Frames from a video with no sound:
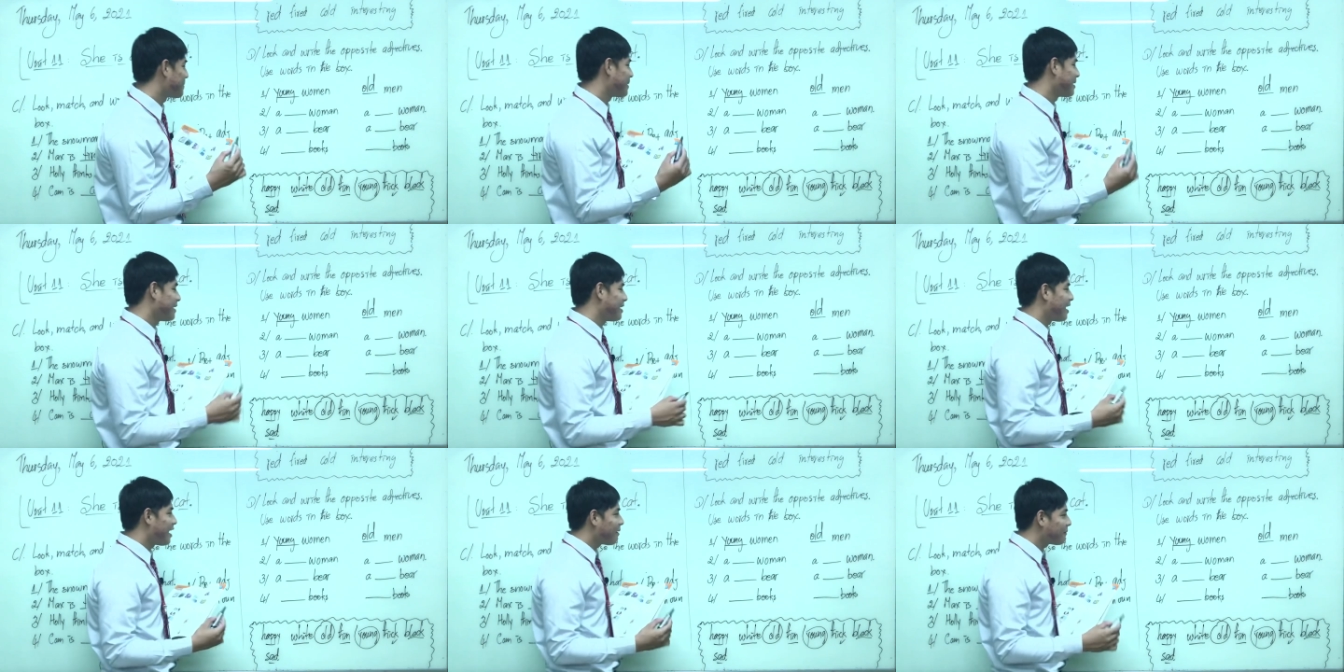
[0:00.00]

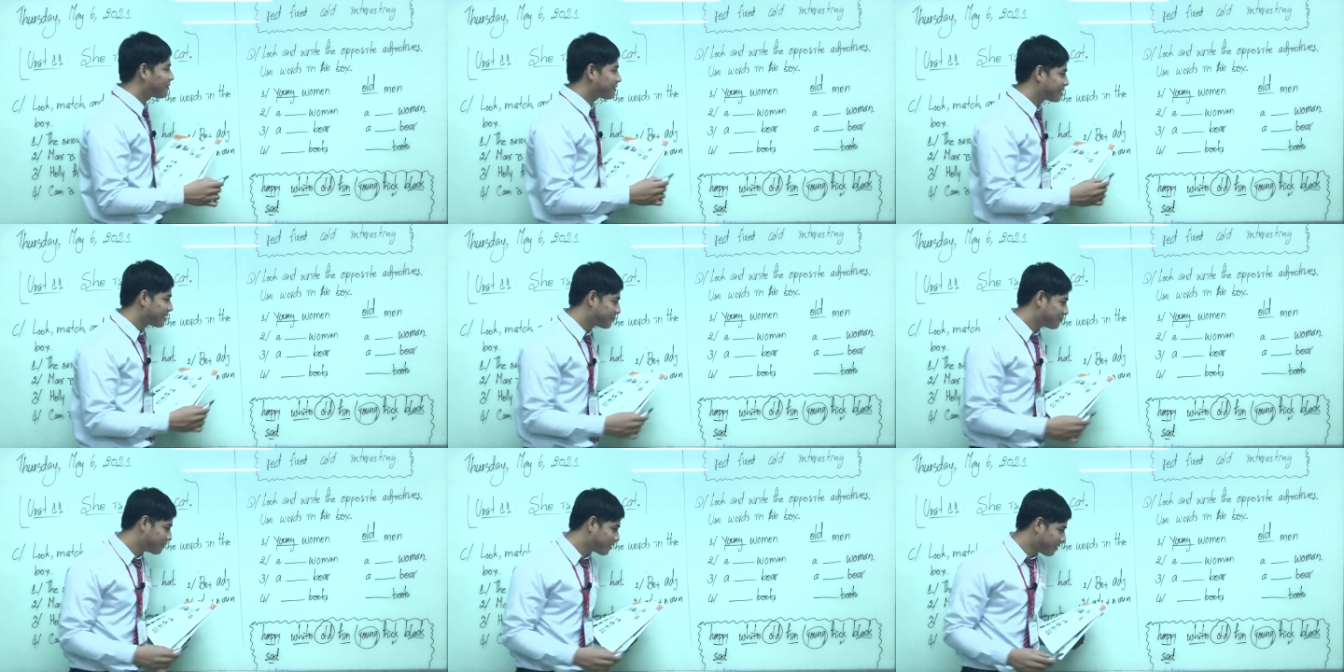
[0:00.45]

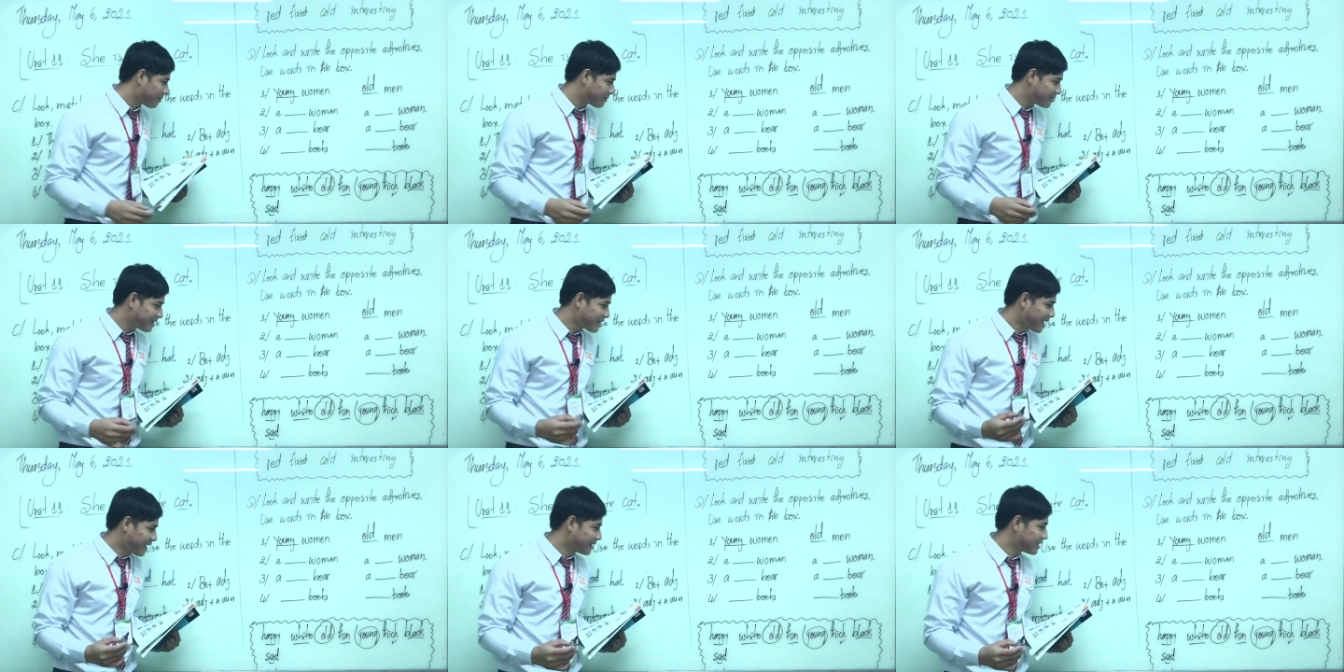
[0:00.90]
opposite from
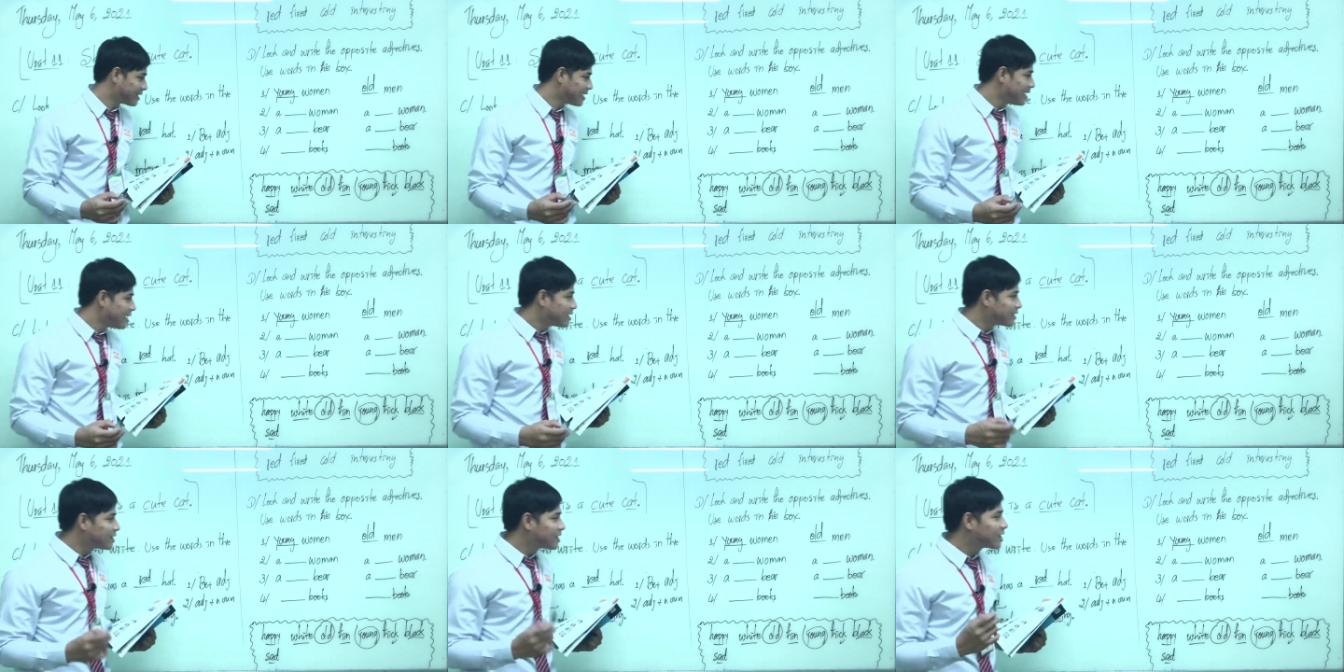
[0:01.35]
sad
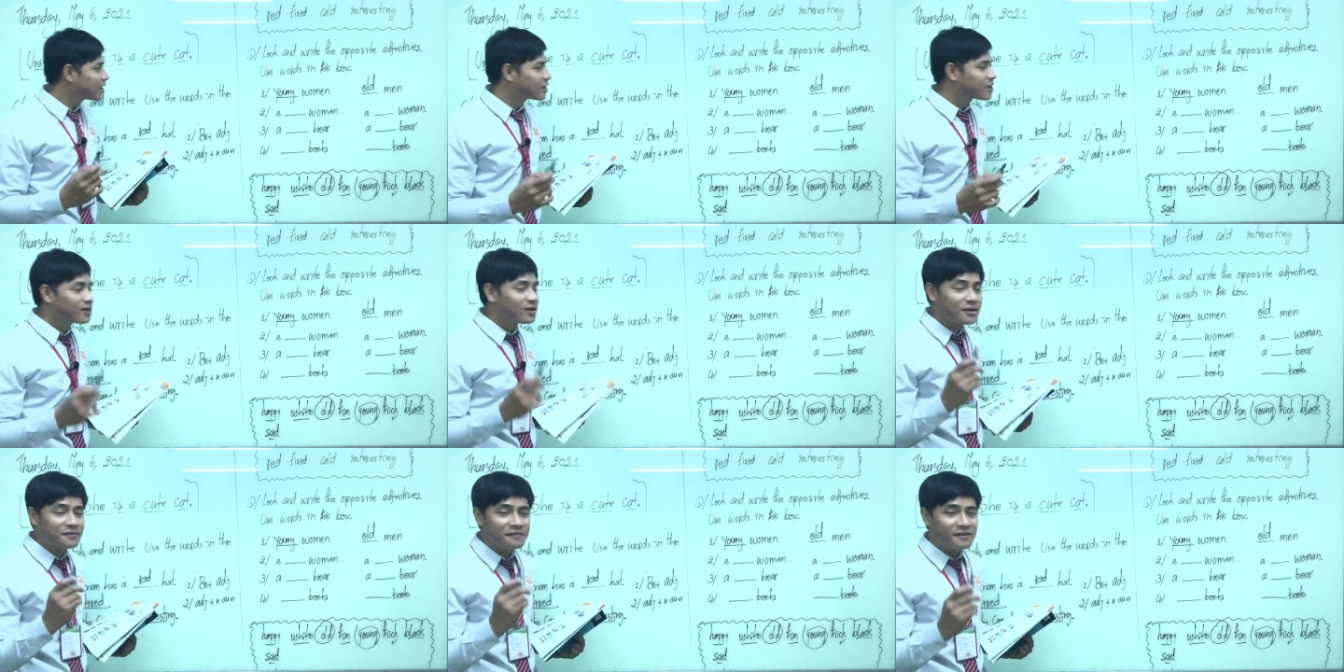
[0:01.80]
so,
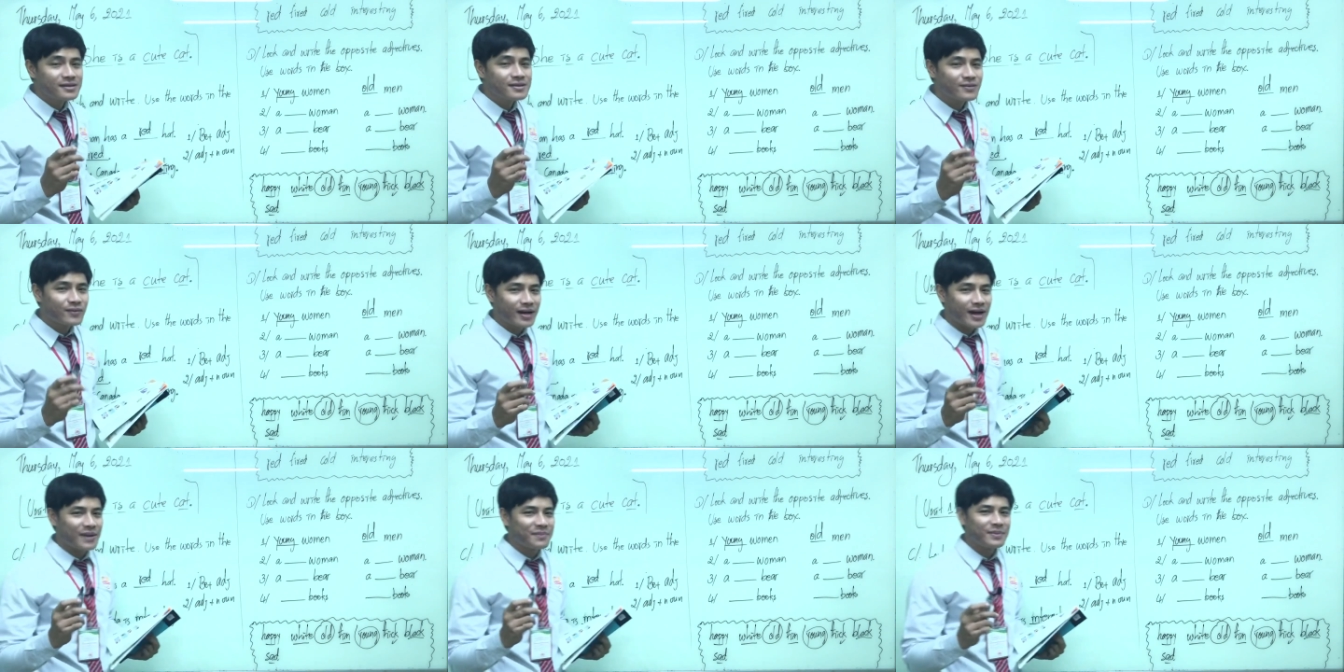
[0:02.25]
so the first
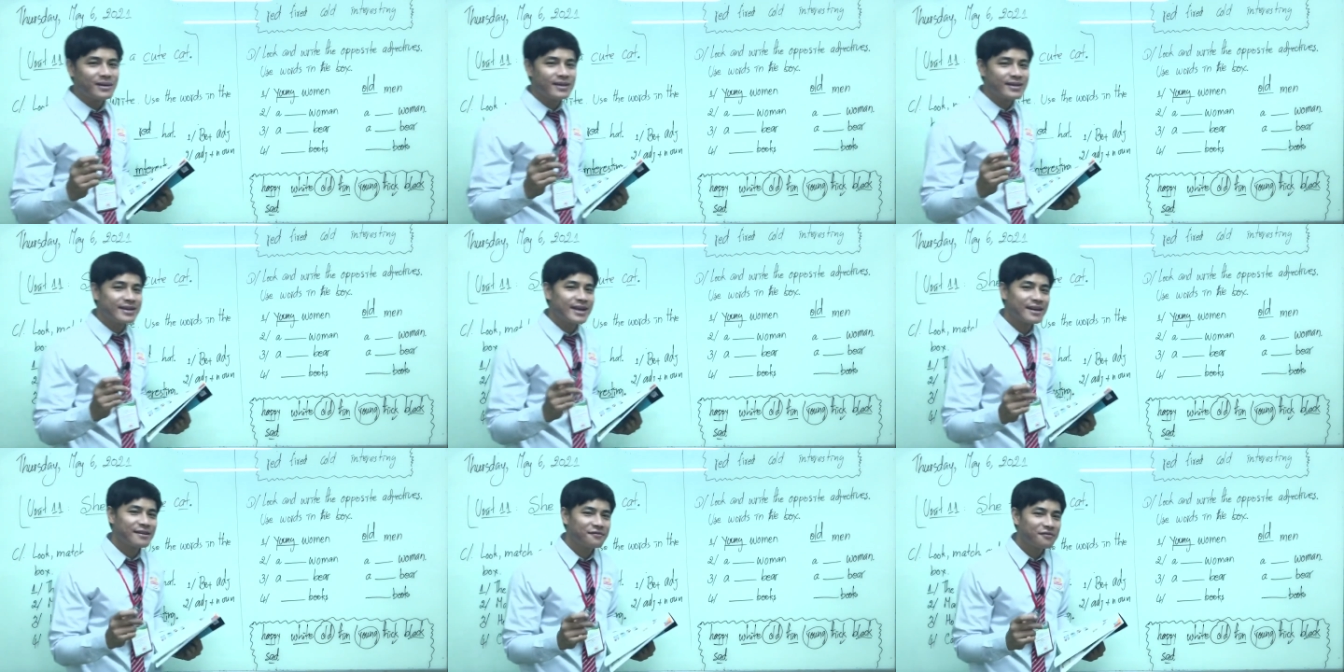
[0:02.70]
one have
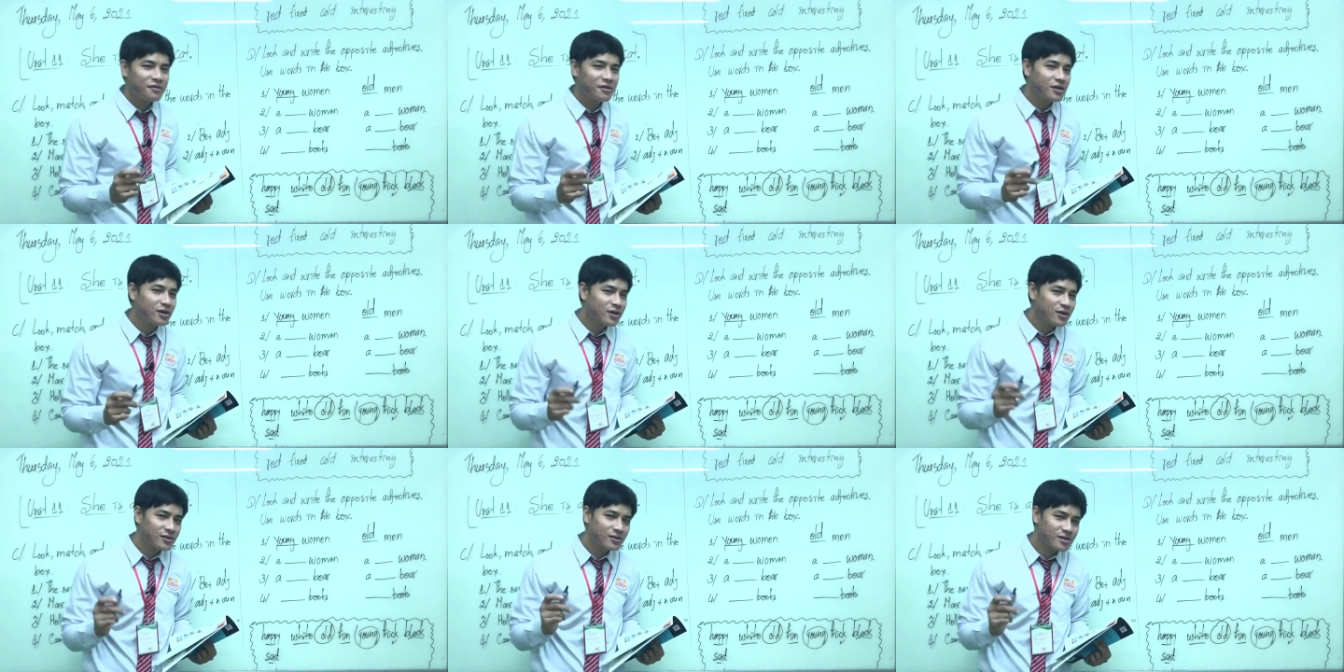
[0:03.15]
been done for
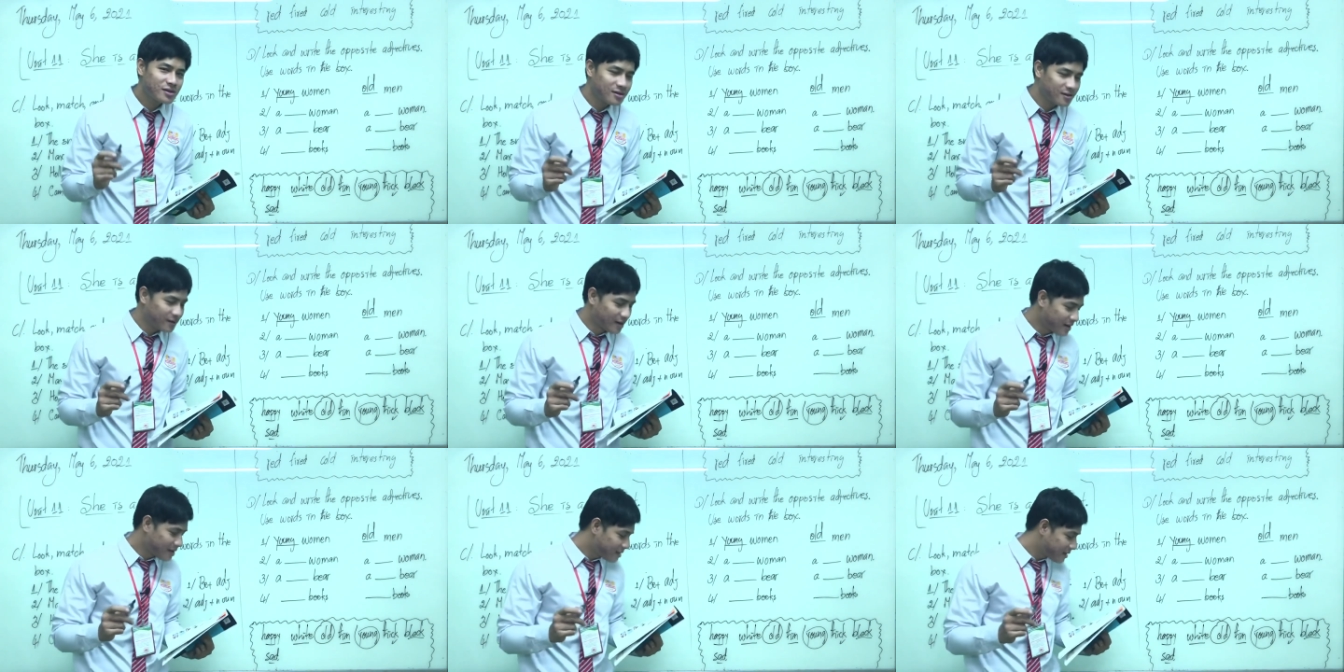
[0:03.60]
you
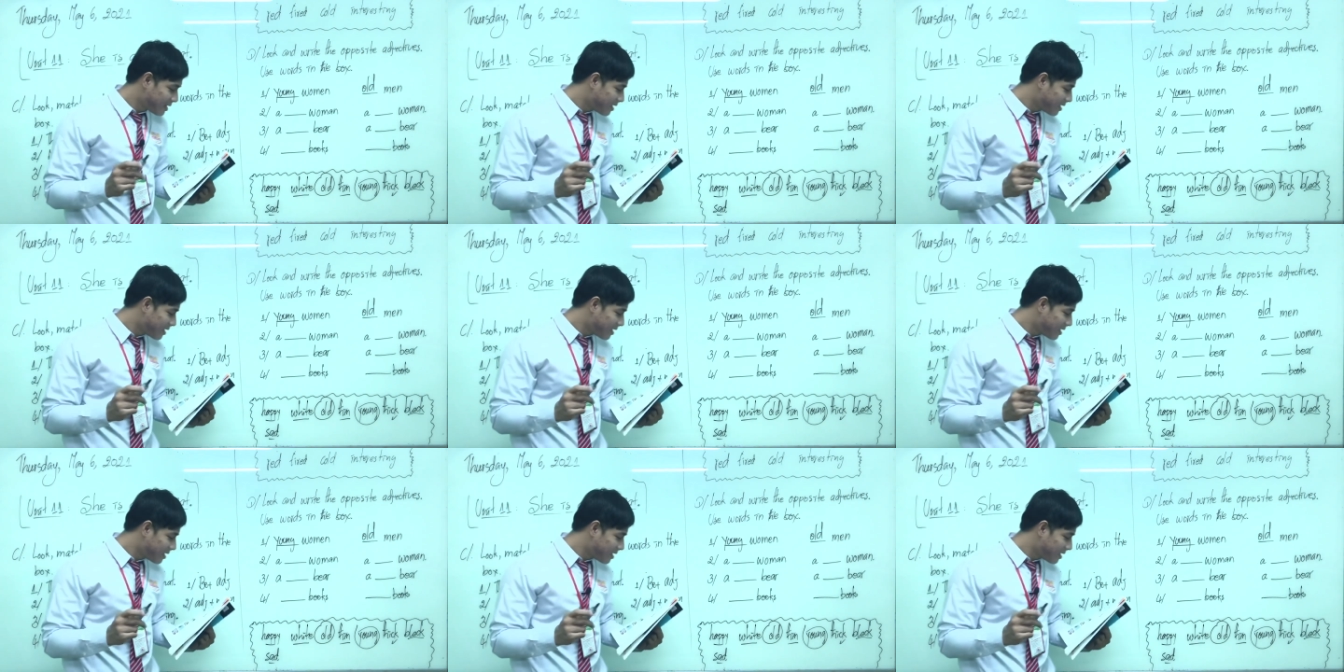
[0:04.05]
students